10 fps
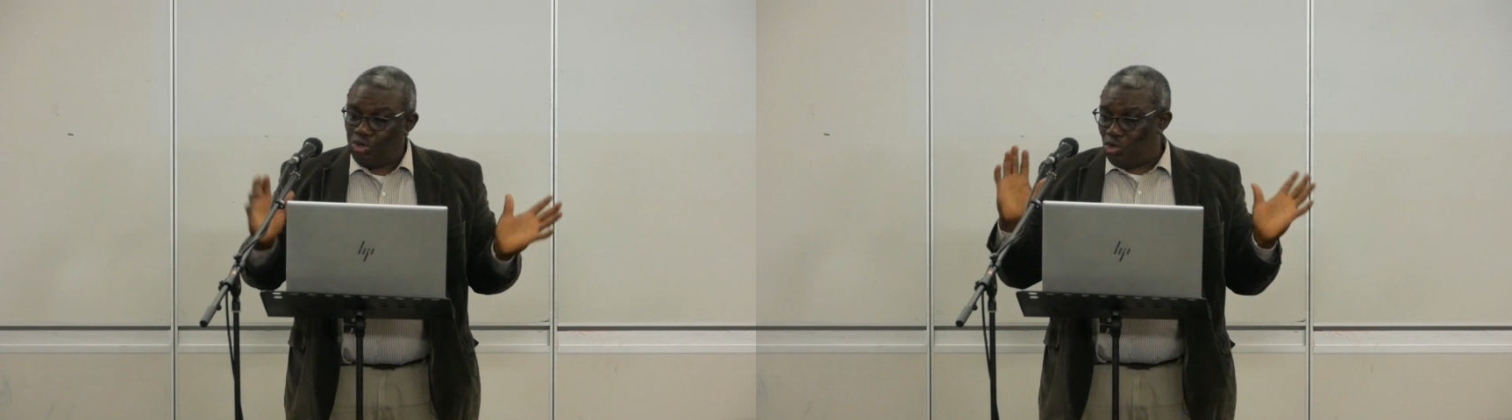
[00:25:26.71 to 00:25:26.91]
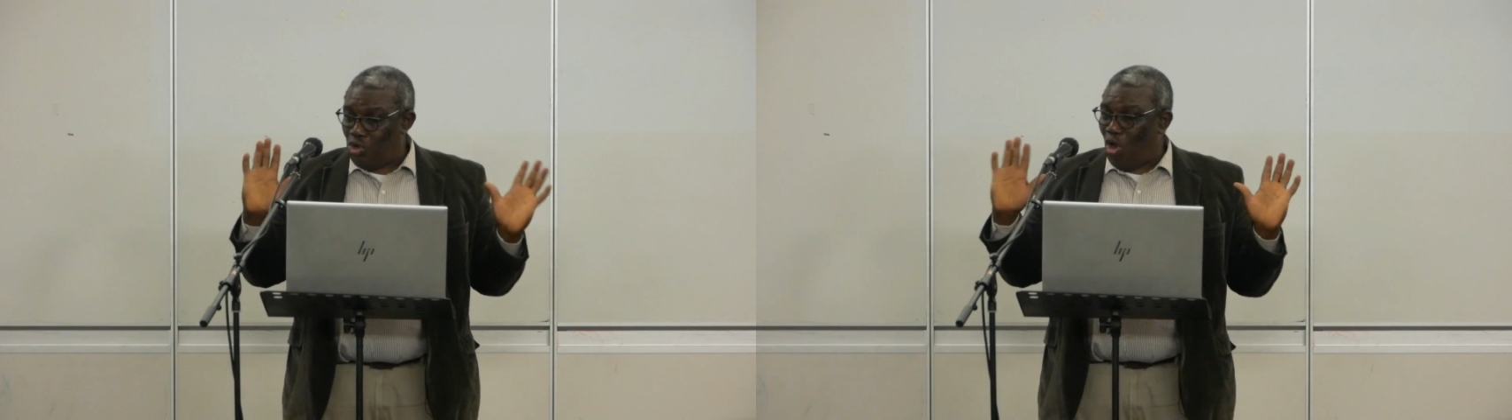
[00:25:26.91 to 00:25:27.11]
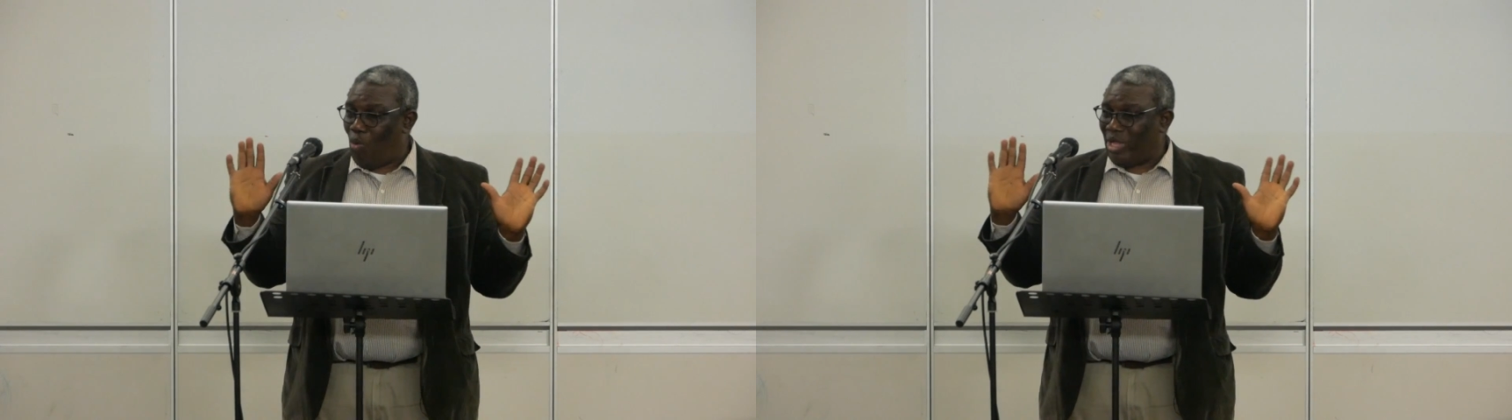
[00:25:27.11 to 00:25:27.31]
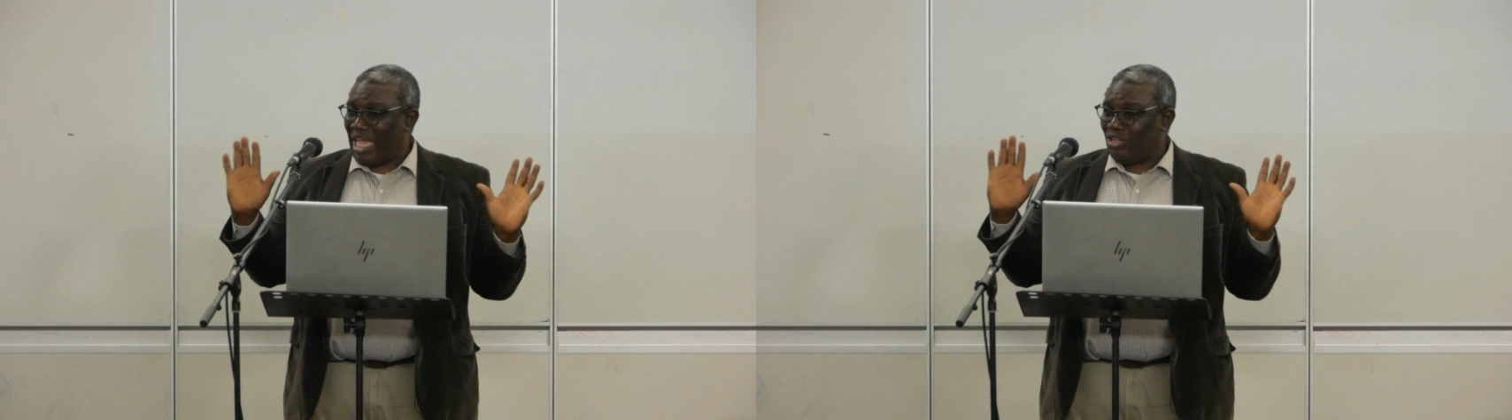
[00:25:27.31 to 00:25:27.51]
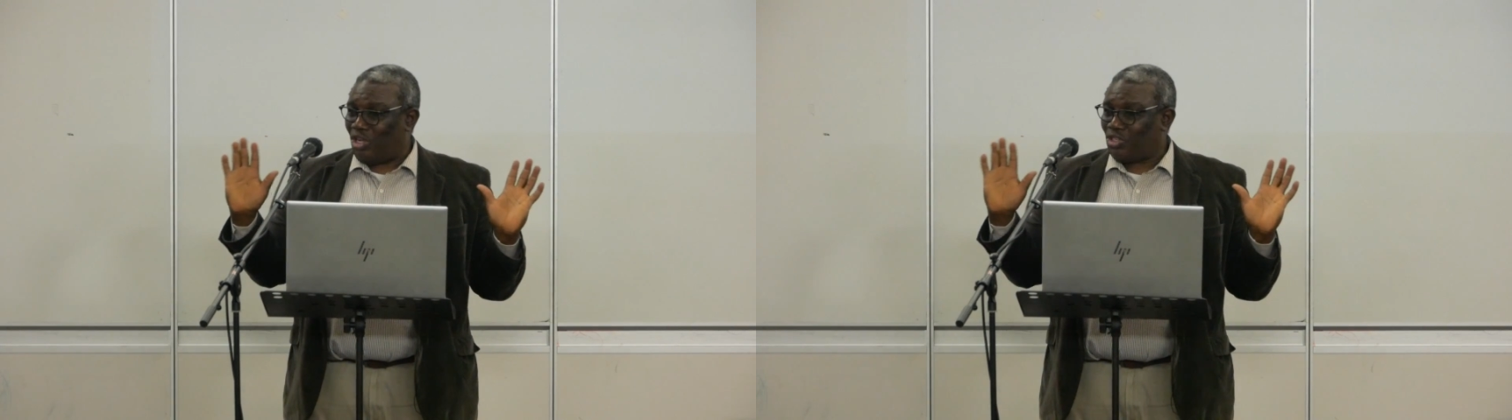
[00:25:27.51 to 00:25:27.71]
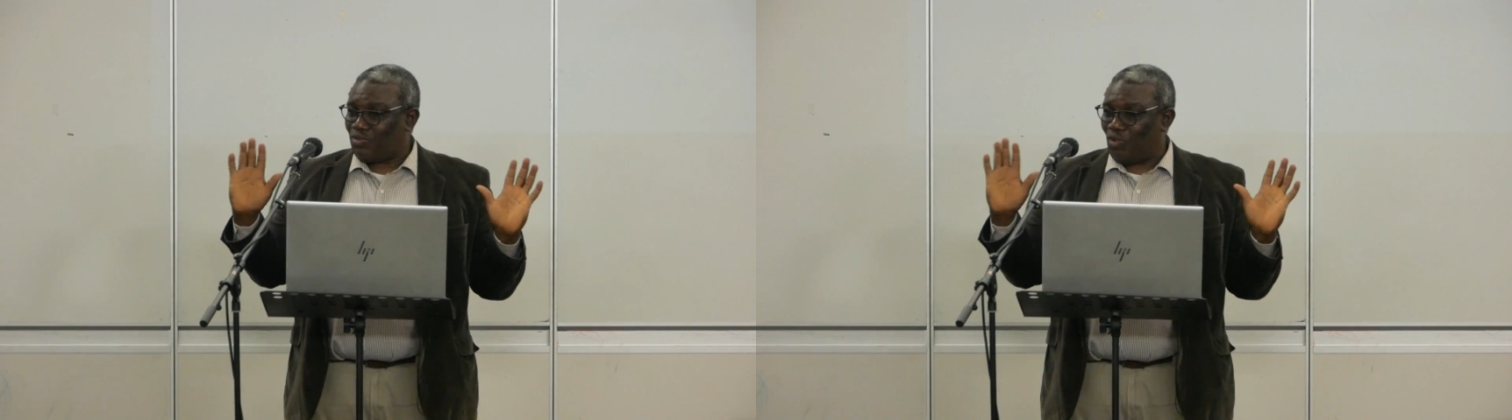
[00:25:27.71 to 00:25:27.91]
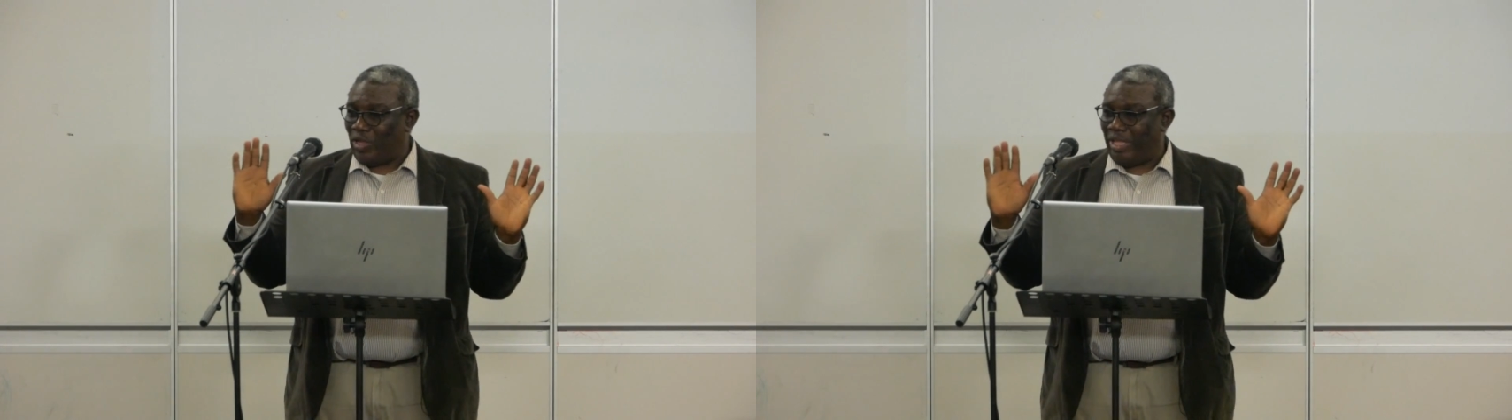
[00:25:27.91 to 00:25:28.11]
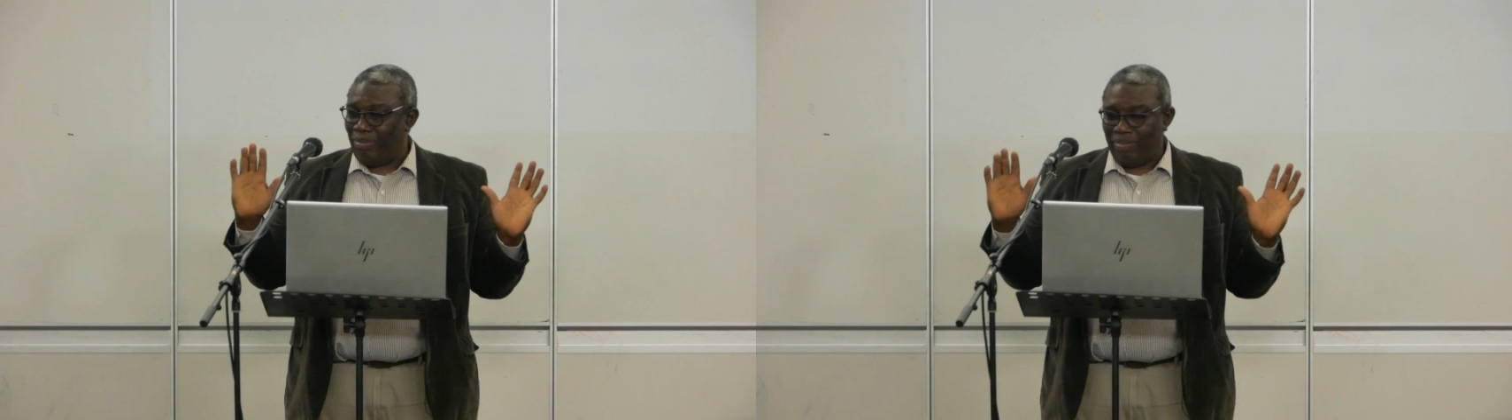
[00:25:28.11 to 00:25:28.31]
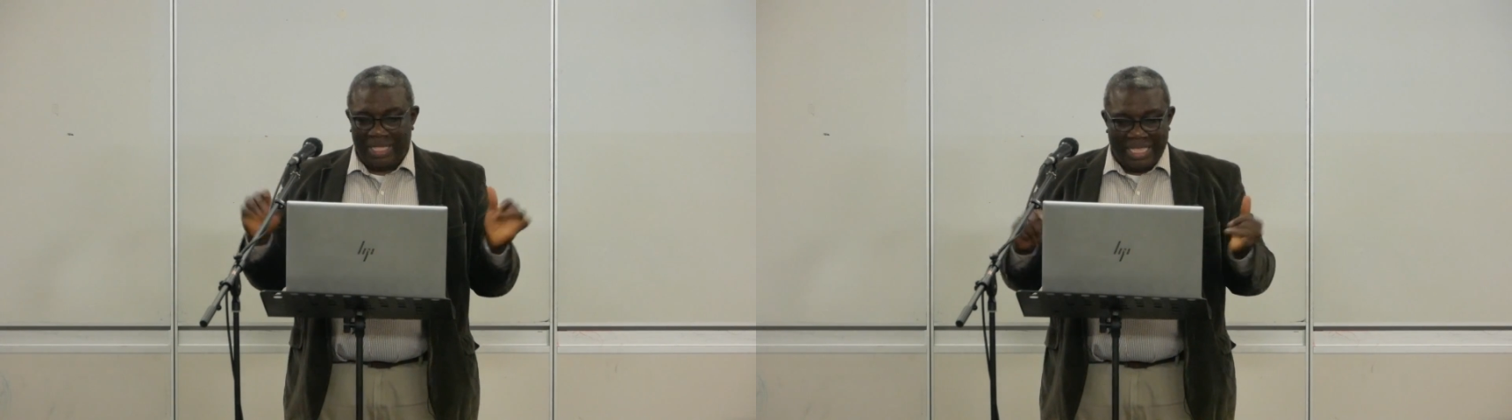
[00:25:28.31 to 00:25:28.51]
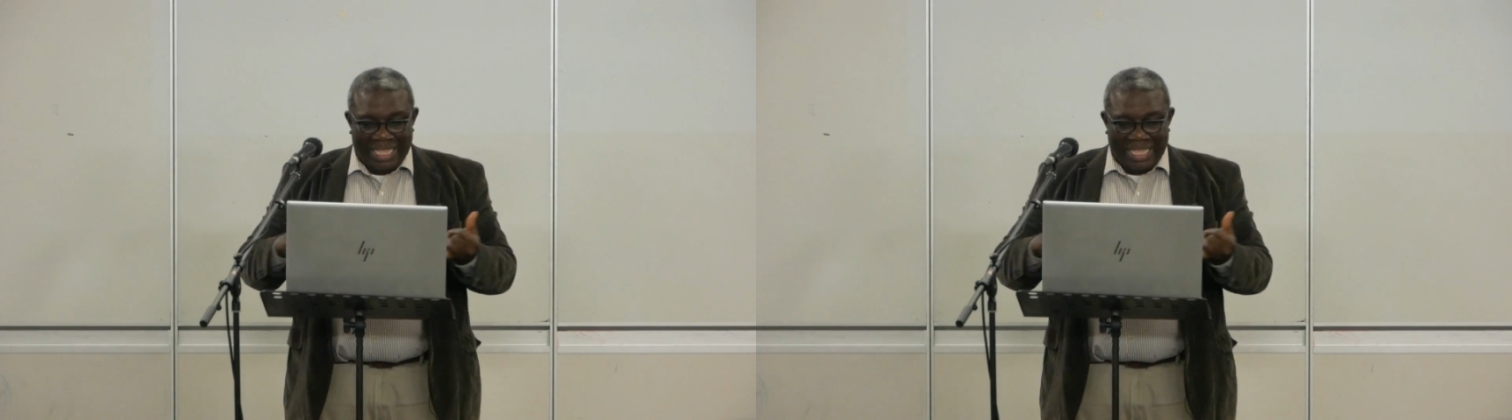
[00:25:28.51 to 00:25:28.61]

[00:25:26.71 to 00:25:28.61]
Do you know what that does for him?